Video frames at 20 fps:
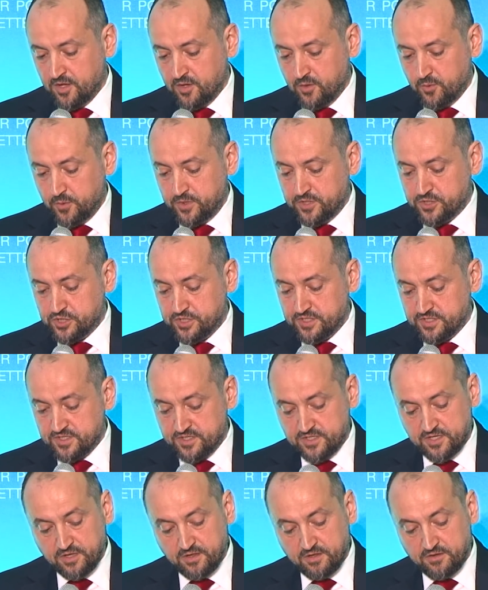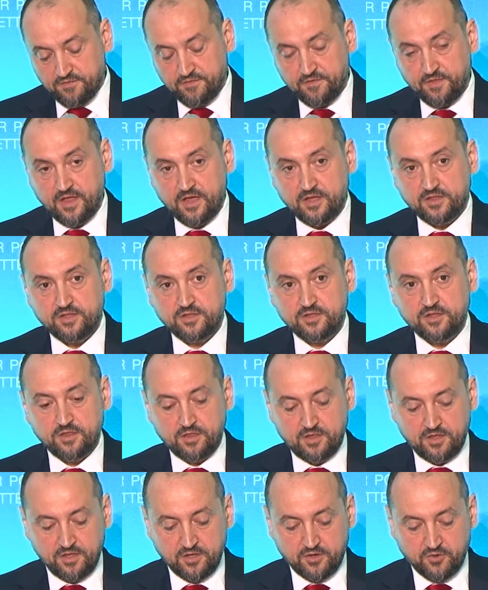which is still reflected in
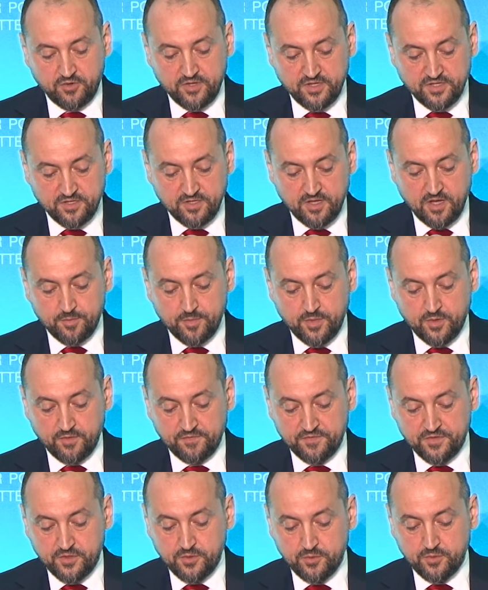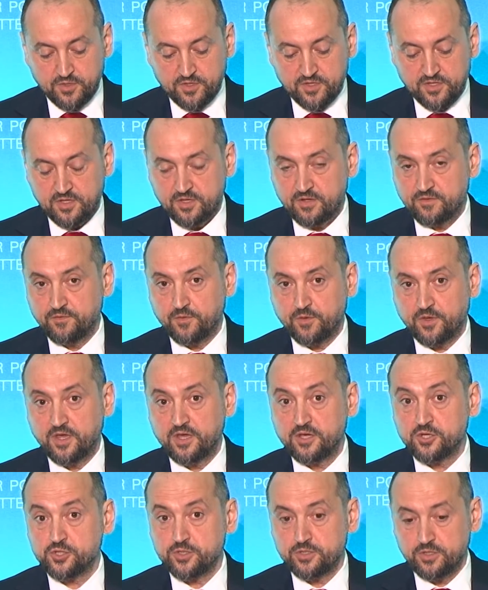the increased number of students in
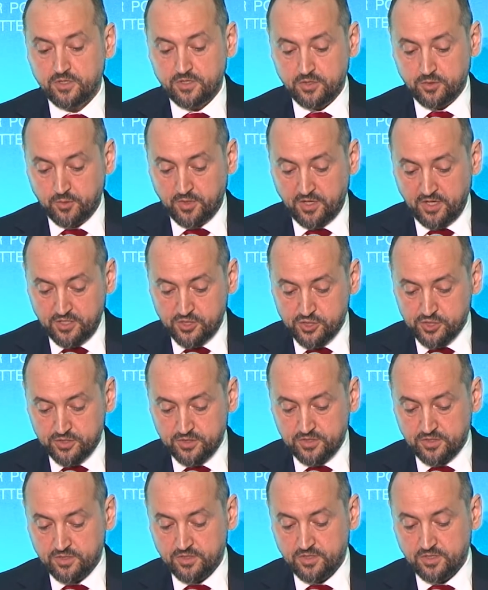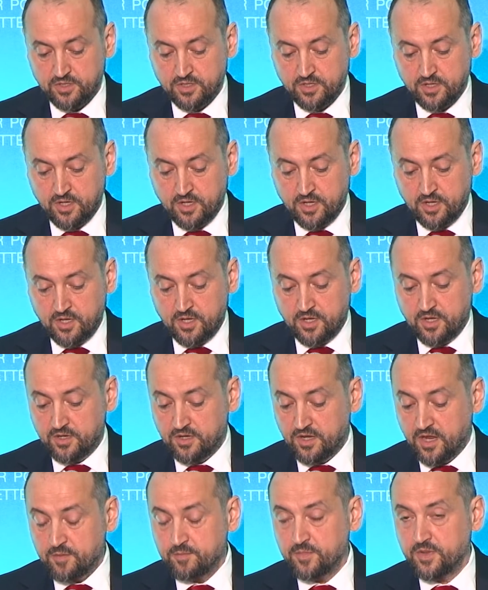vocational education.
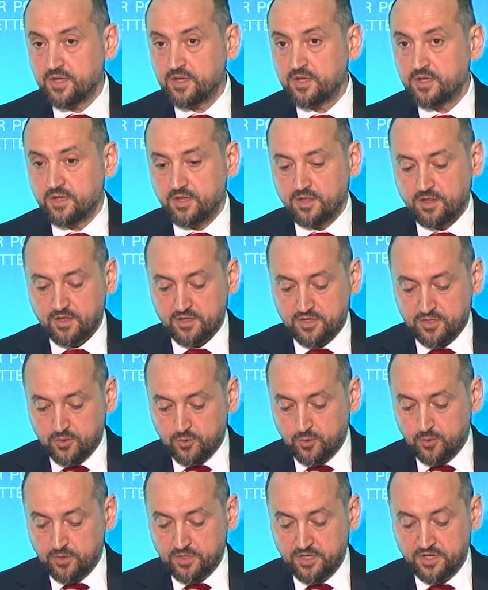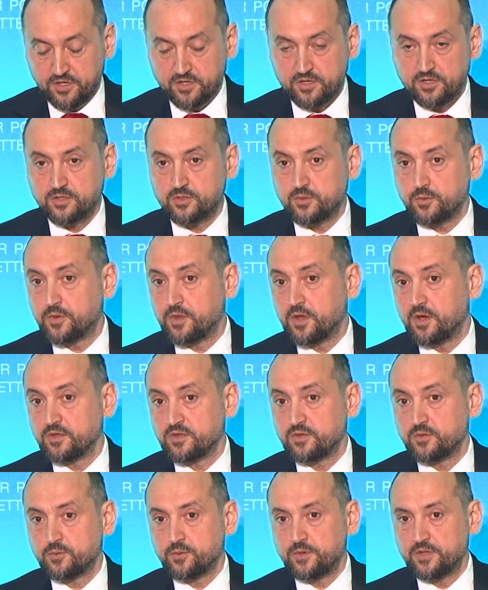Namely, in the school year
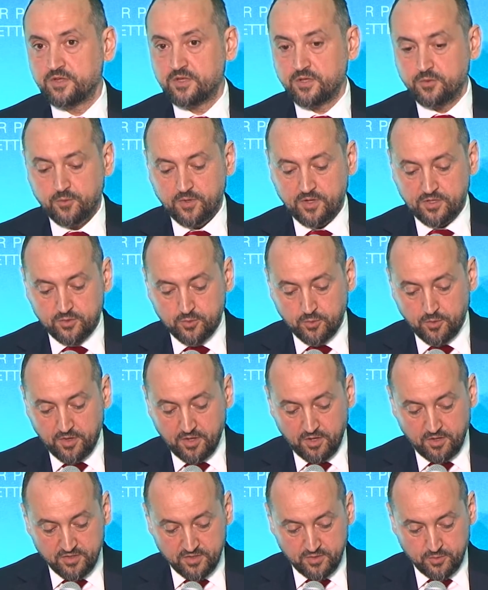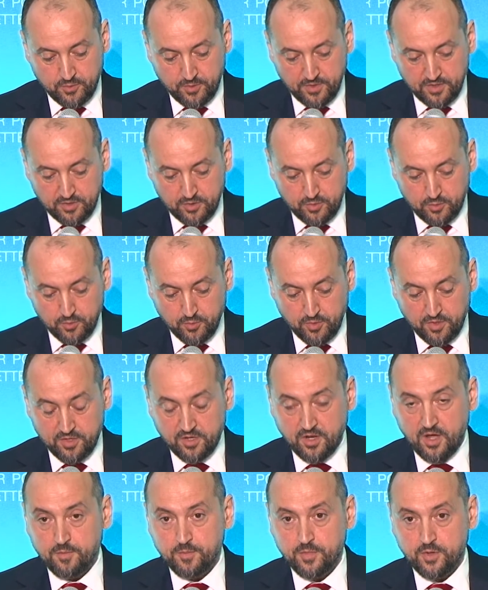2021-2022, the
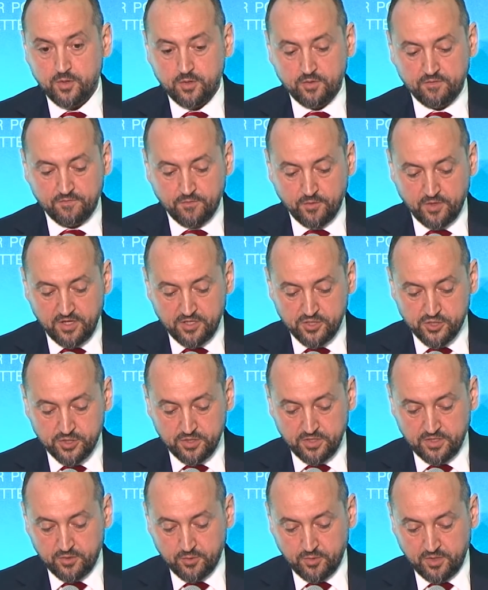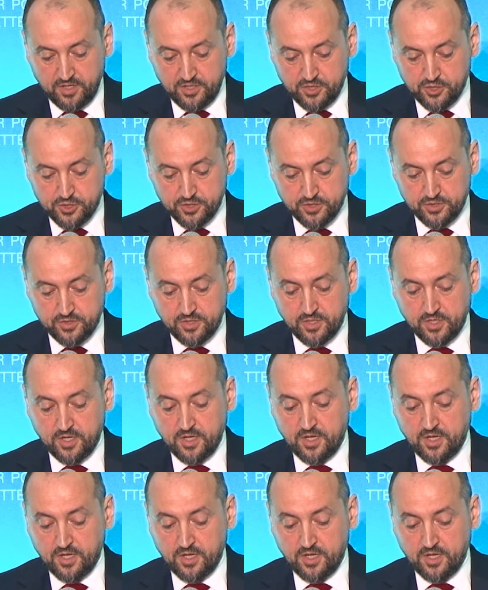number of vocational education